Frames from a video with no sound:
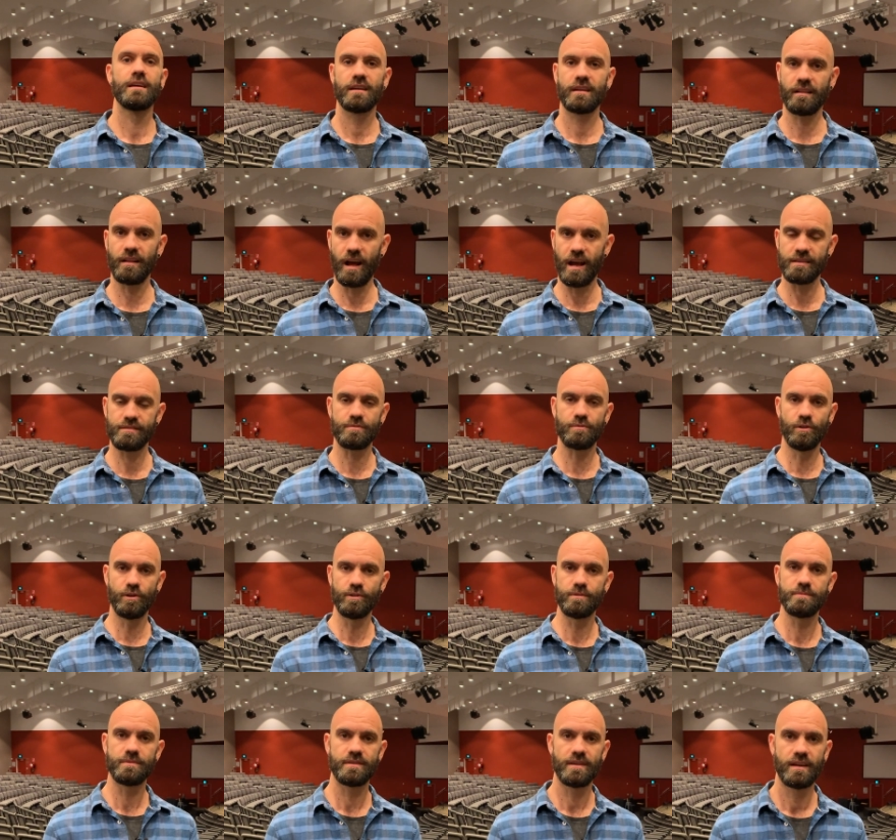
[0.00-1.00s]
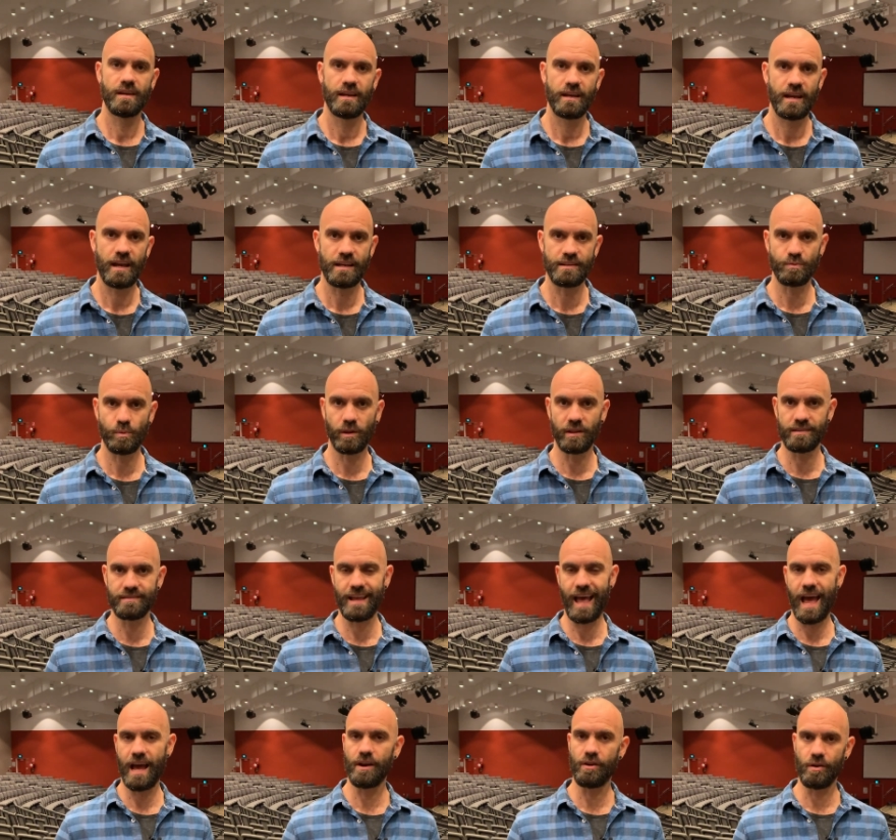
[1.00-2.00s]
classrooms as well as
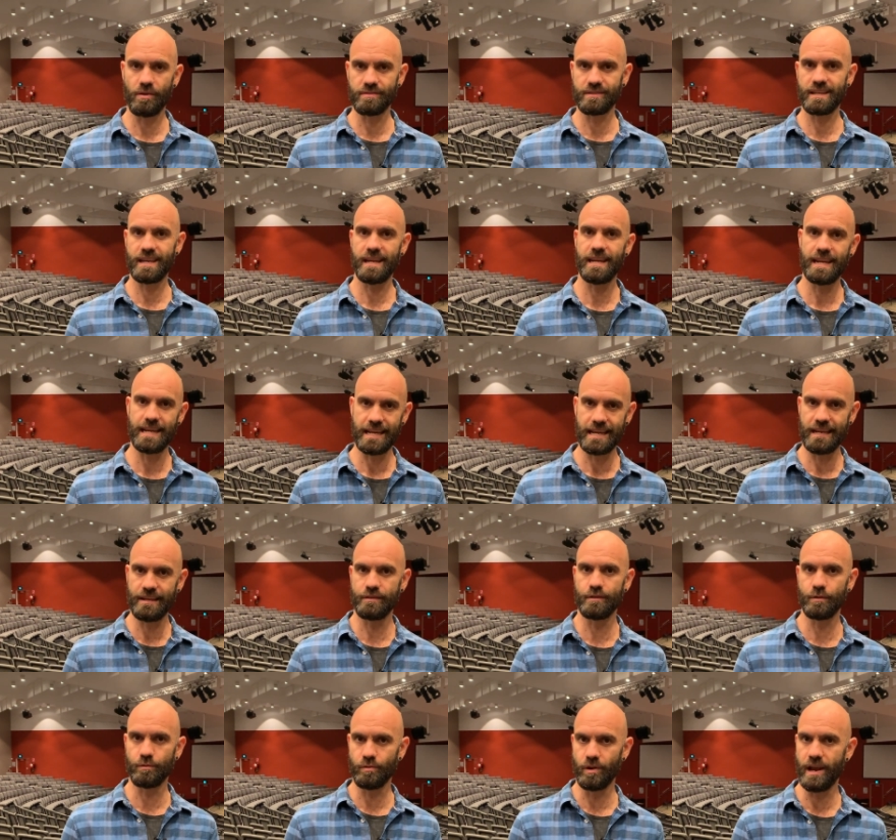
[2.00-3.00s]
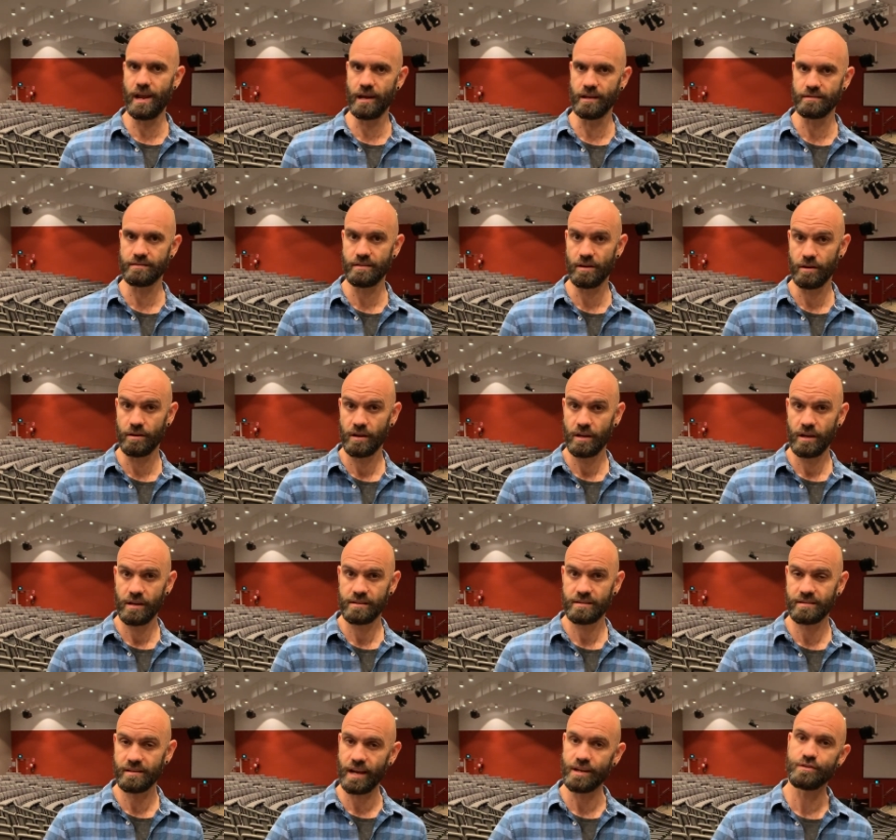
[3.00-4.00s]
adults here in the round. So
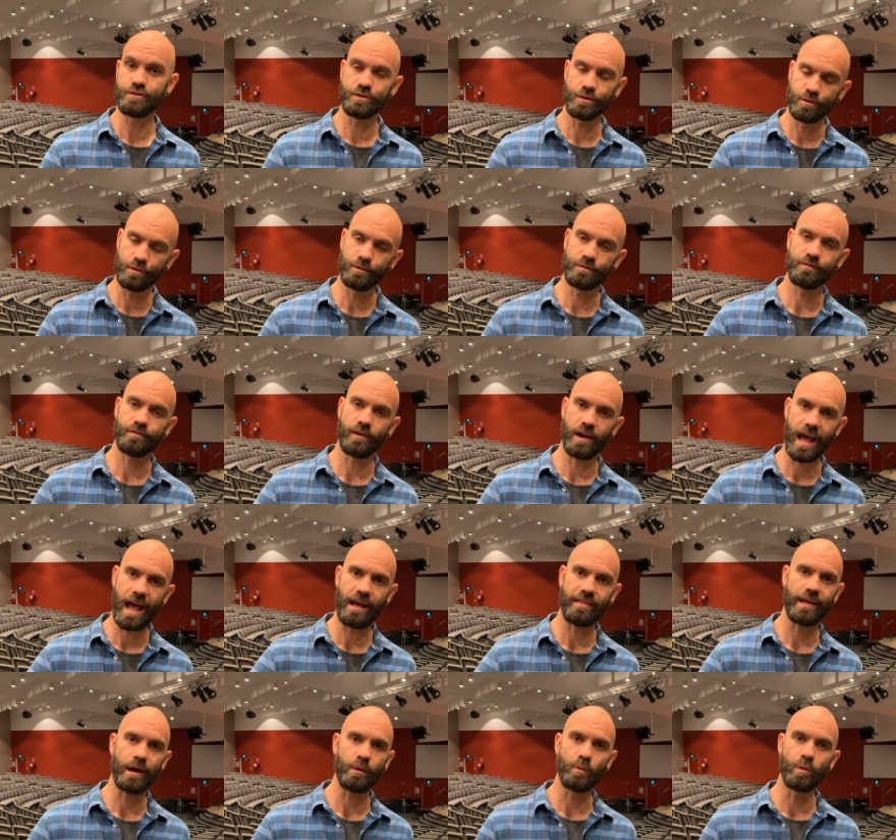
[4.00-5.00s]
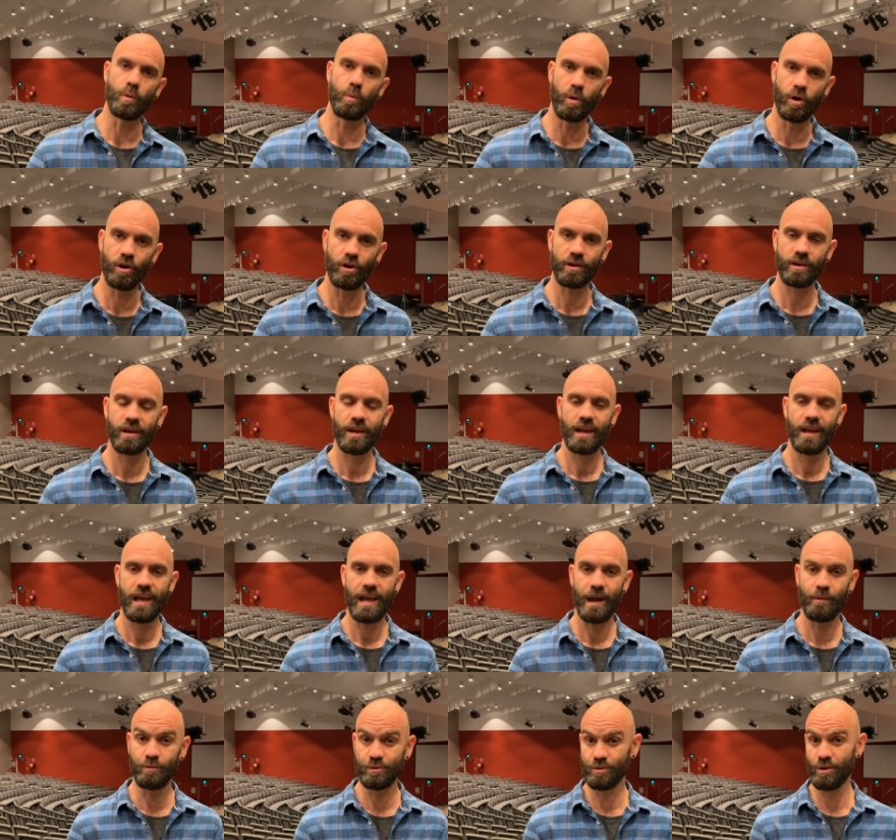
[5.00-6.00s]
stay tuned for how that will work
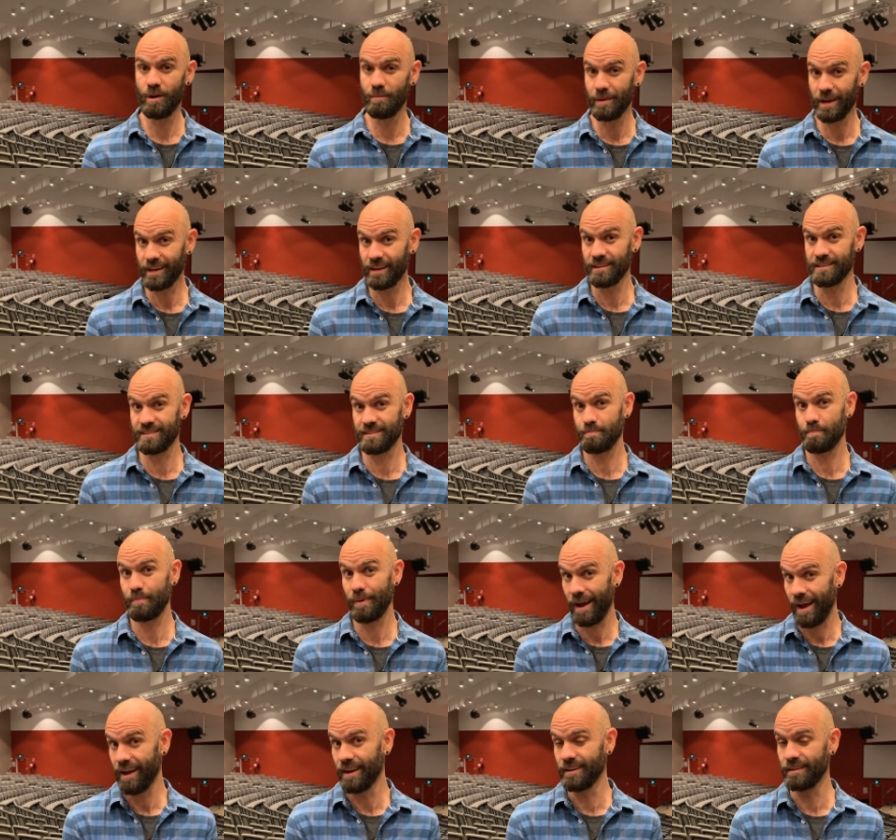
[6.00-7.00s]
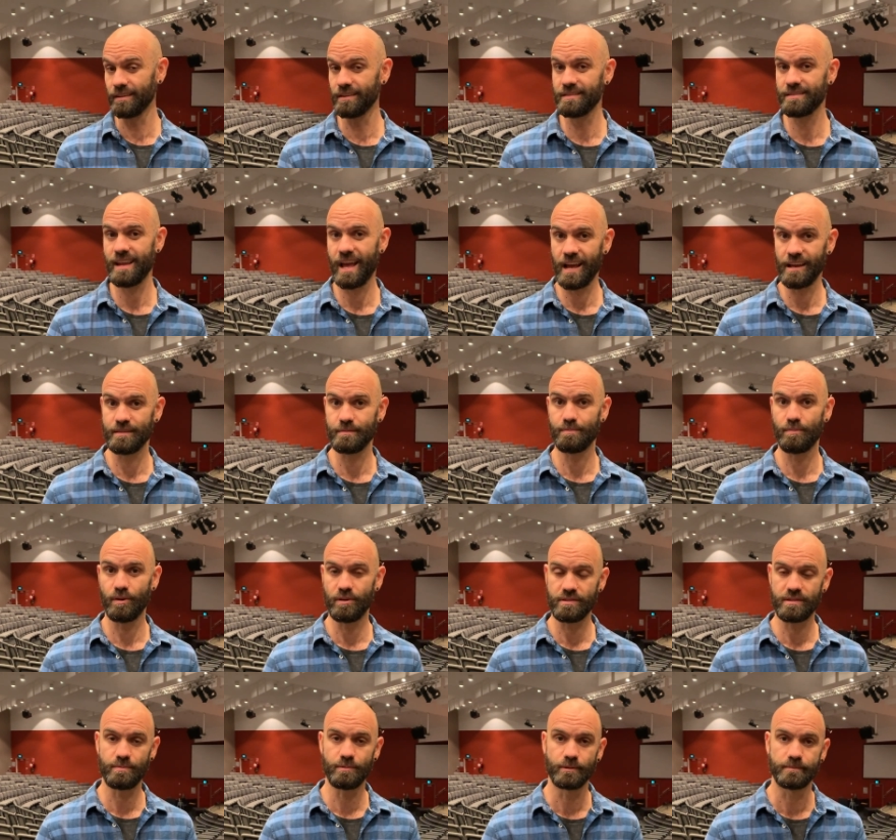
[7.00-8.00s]
and we'll try and make it as painless as
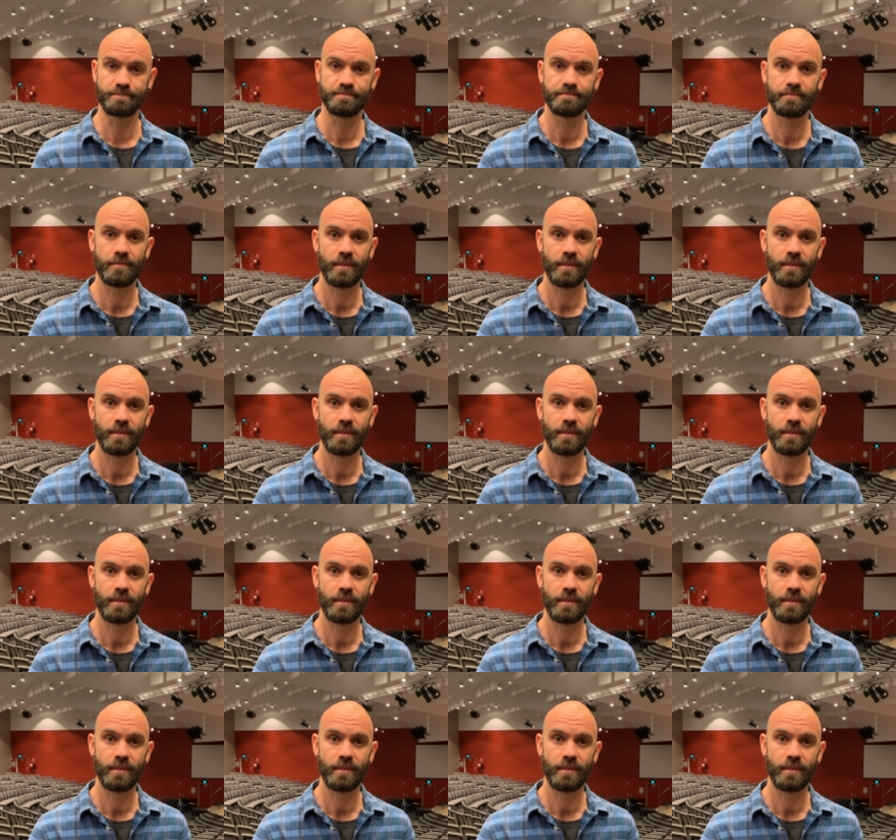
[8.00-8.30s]
possible.